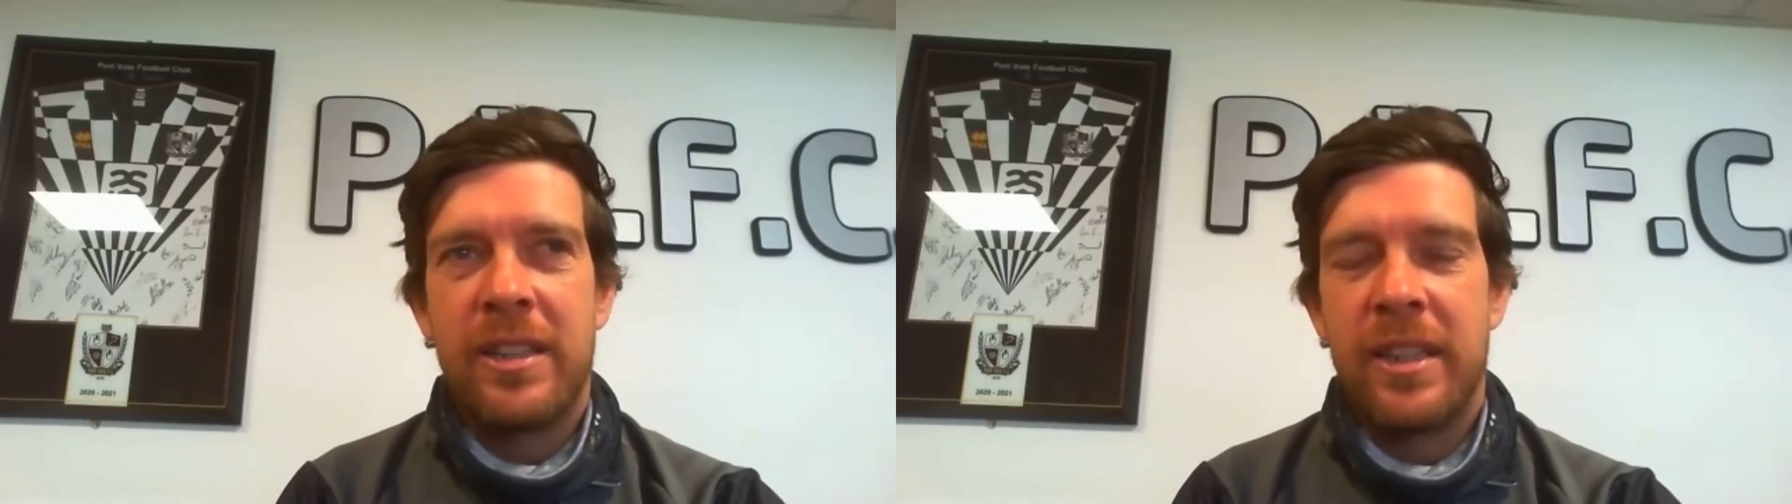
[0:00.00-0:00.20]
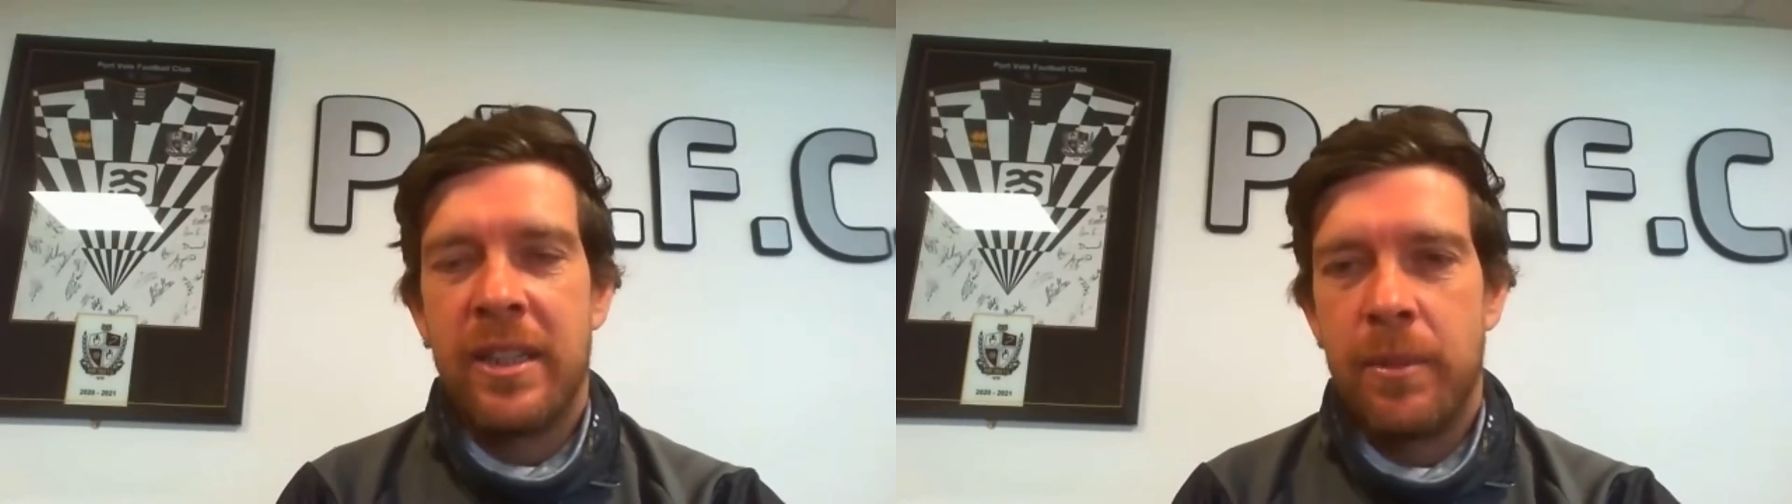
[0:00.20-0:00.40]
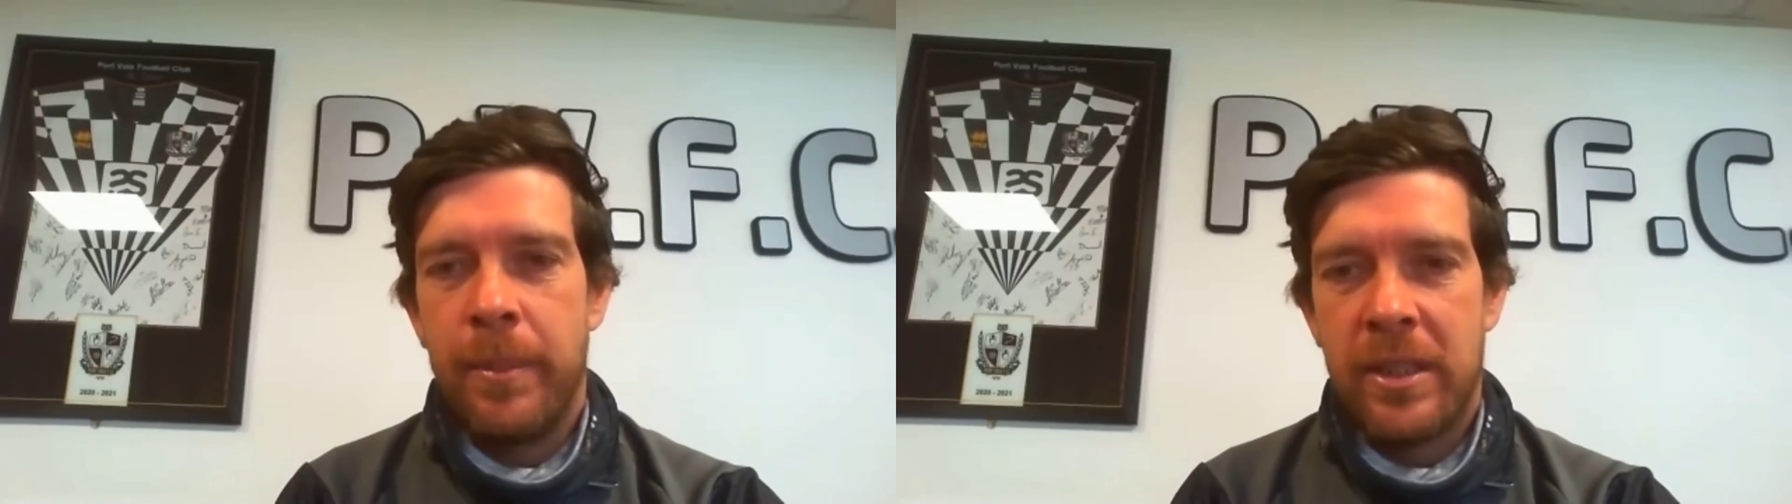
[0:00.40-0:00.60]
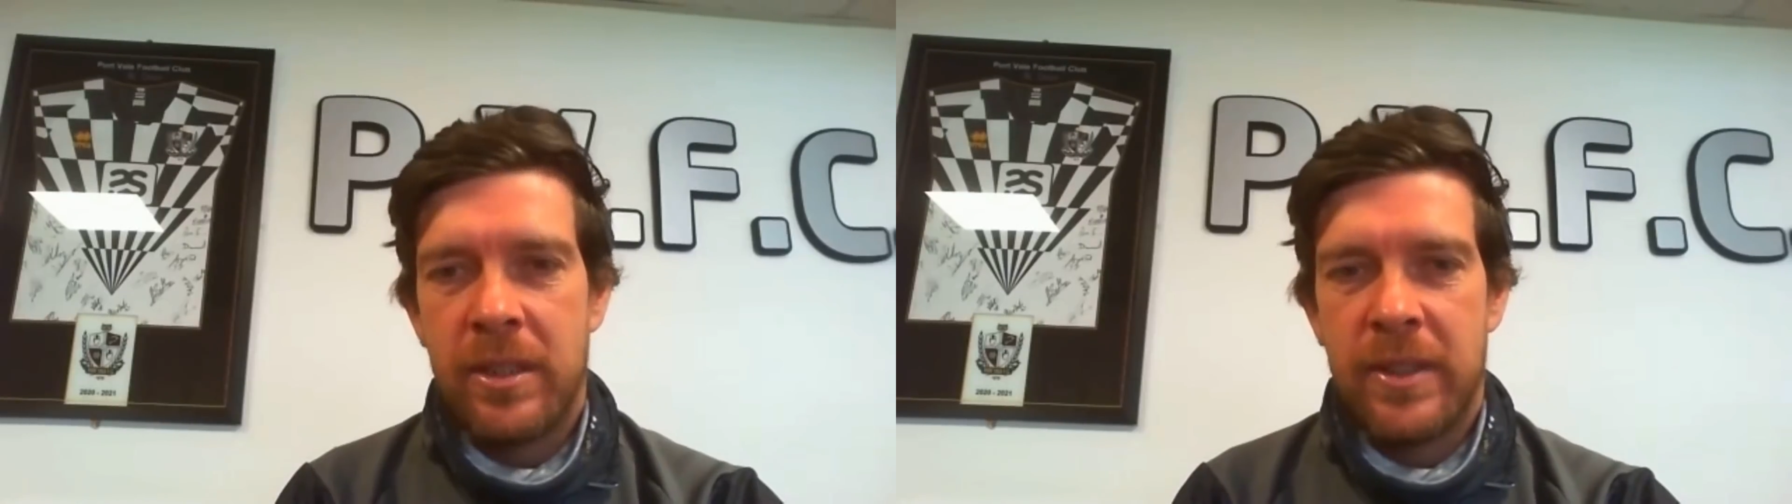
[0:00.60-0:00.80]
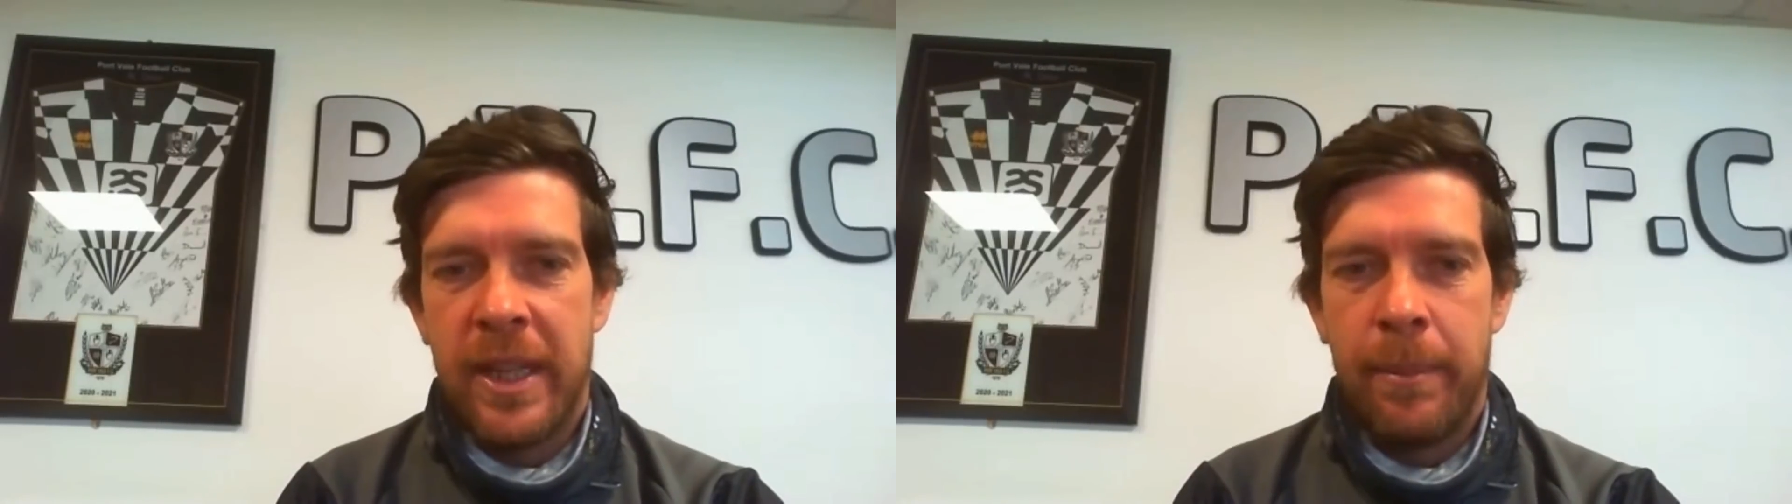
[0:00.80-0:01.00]
Unless he has a
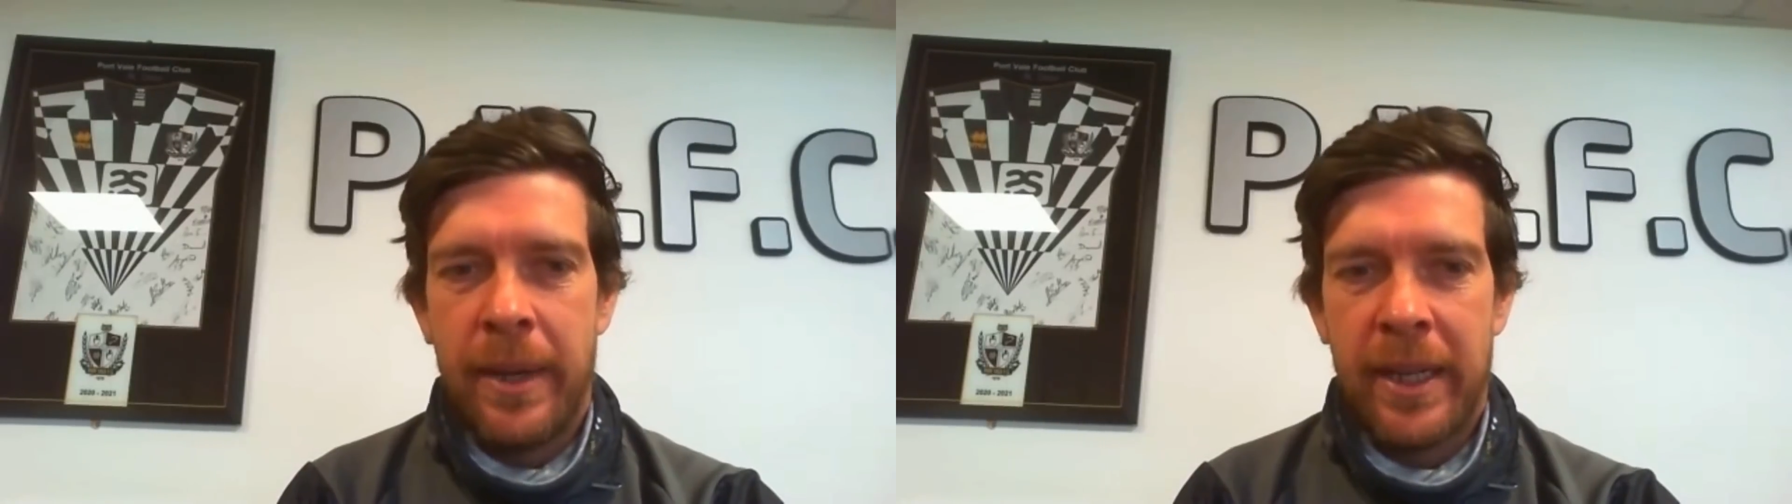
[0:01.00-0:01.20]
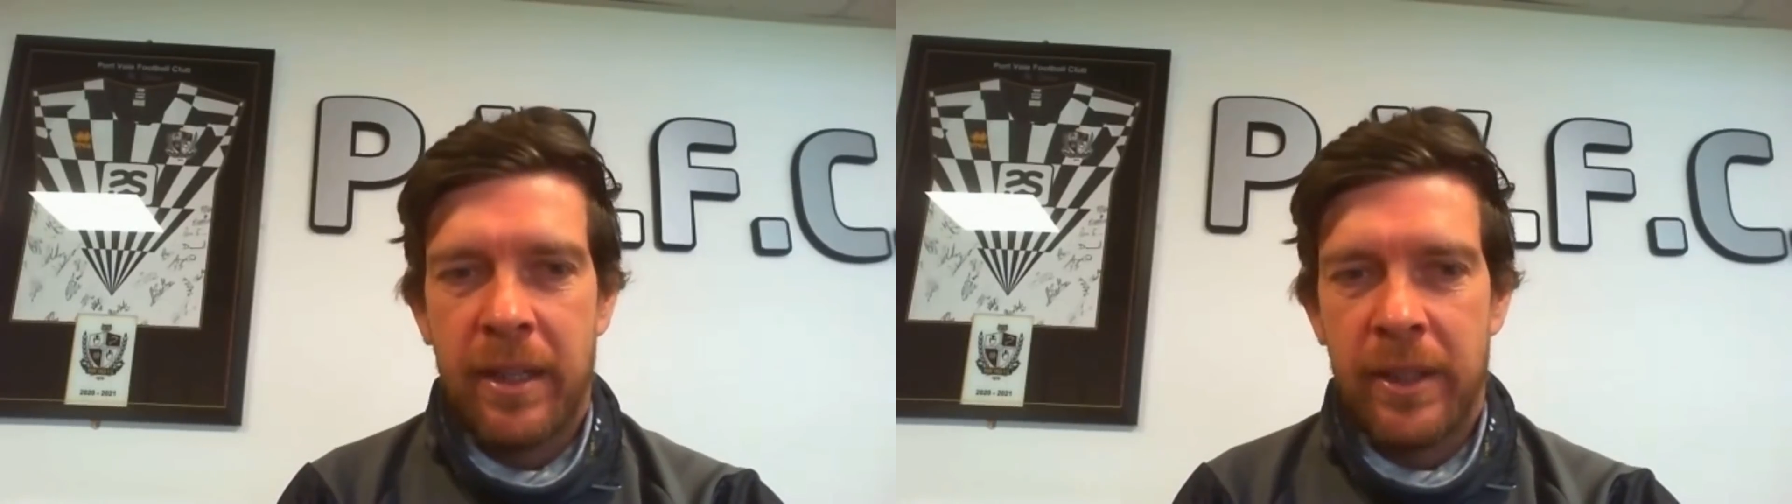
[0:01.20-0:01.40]
massive step back,